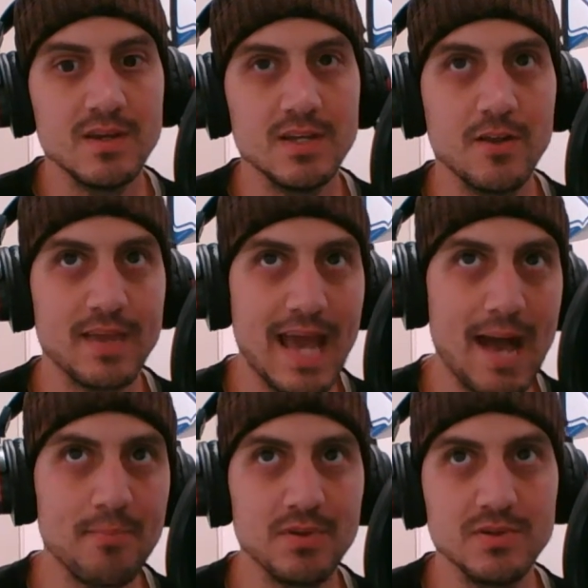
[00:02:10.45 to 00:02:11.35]
the
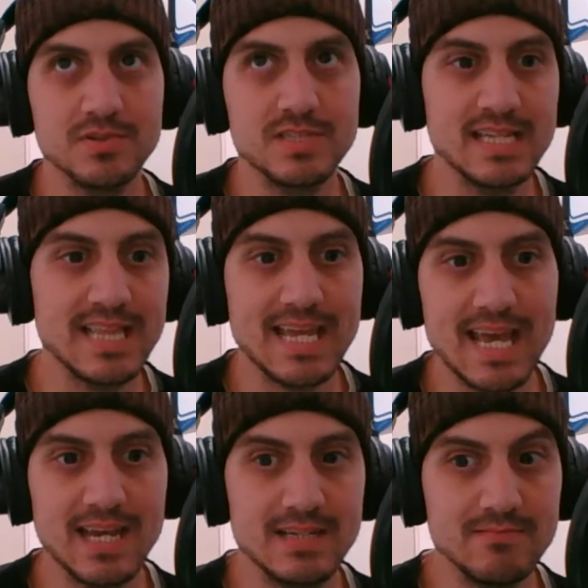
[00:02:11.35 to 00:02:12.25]
Capitals think they
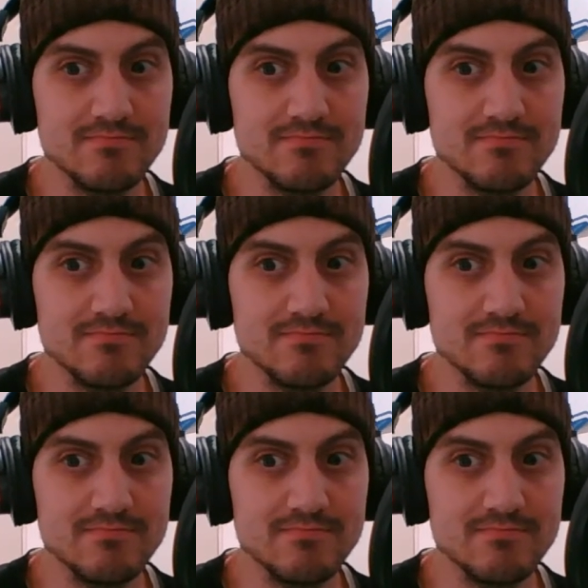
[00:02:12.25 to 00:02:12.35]
get